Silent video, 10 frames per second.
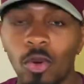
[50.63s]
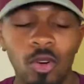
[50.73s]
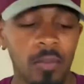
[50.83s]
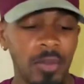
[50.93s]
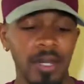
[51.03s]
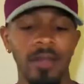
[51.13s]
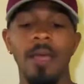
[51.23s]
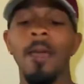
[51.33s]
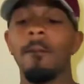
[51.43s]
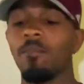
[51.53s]

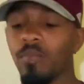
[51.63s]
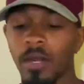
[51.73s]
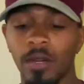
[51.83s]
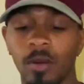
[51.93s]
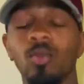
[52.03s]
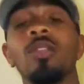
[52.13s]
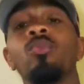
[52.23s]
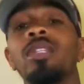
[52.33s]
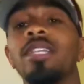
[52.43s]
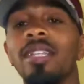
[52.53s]
But
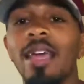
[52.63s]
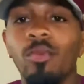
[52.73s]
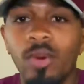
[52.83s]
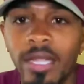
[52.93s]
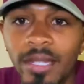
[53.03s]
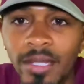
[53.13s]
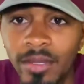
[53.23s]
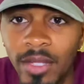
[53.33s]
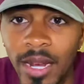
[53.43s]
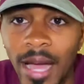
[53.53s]
within that week
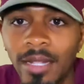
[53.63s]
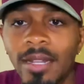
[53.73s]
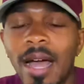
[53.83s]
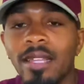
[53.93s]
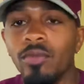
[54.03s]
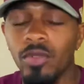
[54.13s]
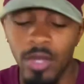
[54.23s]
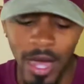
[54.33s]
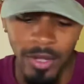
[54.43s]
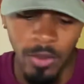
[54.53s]
that I did not give you
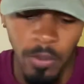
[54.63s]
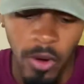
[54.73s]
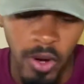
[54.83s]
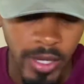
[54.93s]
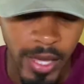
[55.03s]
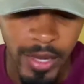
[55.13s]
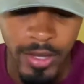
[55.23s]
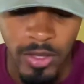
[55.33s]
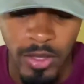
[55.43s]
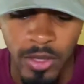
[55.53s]
guys the
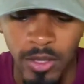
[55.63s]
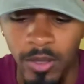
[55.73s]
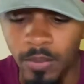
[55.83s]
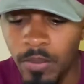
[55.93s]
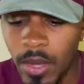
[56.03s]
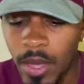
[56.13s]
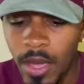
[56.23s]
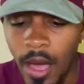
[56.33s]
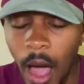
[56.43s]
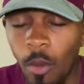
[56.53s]
podcast,
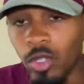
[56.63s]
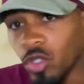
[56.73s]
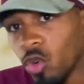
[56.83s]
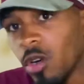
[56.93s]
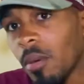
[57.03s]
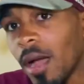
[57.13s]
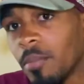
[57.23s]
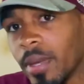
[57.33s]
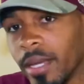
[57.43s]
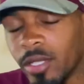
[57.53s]
I was doing my
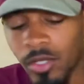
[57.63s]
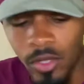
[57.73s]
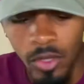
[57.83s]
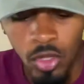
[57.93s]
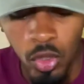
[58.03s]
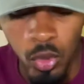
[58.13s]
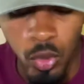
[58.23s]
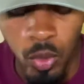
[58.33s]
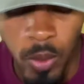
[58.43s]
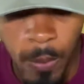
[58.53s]
best
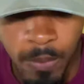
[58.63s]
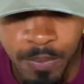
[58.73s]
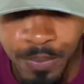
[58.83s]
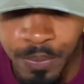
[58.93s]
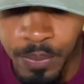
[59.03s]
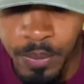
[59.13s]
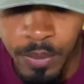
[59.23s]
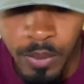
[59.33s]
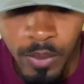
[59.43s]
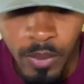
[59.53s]
to
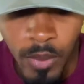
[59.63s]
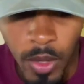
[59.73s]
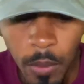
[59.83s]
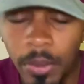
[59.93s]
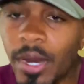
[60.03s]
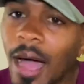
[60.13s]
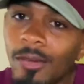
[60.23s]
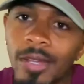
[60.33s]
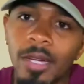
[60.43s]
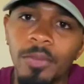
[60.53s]
put out
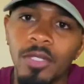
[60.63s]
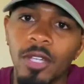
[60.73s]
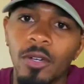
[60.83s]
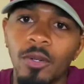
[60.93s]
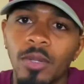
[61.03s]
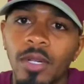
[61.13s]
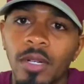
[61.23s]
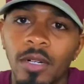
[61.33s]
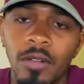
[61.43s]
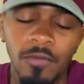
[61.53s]
an
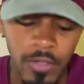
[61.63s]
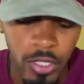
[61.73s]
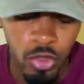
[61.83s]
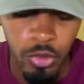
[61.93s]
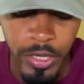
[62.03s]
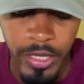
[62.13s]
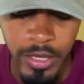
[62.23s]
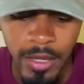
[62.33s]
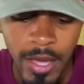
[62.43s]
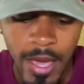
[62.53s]
episode
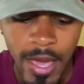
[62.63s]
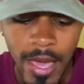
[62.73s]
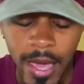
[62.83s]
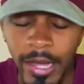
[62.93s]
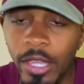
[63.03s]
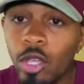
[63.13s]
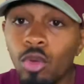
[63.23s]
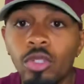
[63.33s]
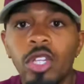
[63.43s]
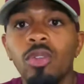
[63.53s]
featuring a
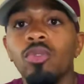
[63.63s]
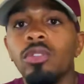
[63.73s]
huge